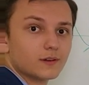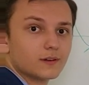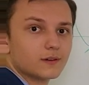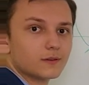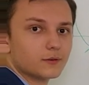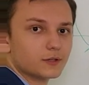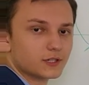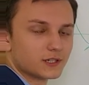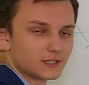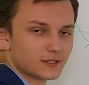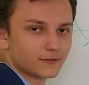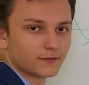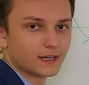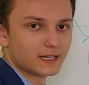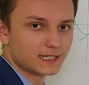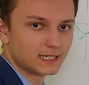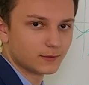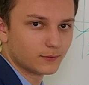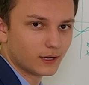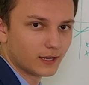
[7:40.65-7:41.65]
which is a
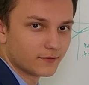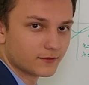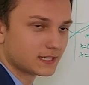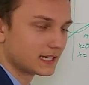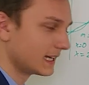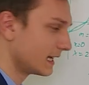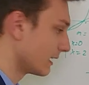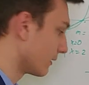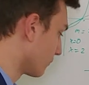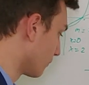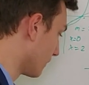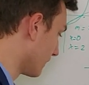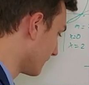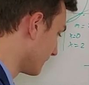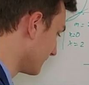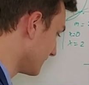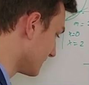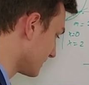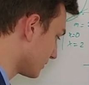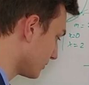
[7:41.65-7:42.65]
fancy way of saying when
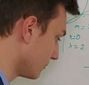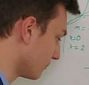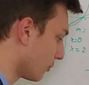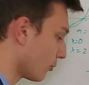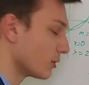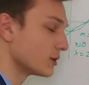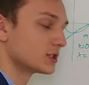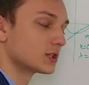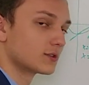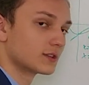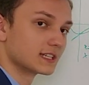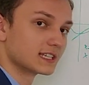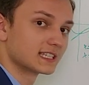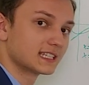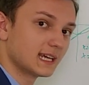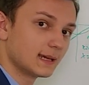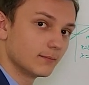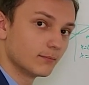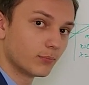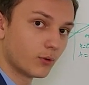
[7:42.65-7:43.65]
these two points are the
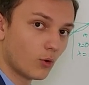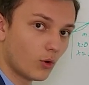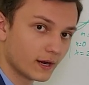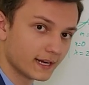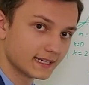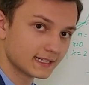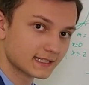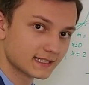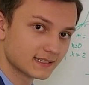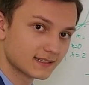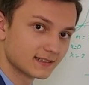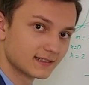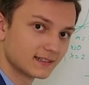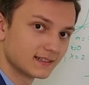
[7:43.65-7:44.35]
same point,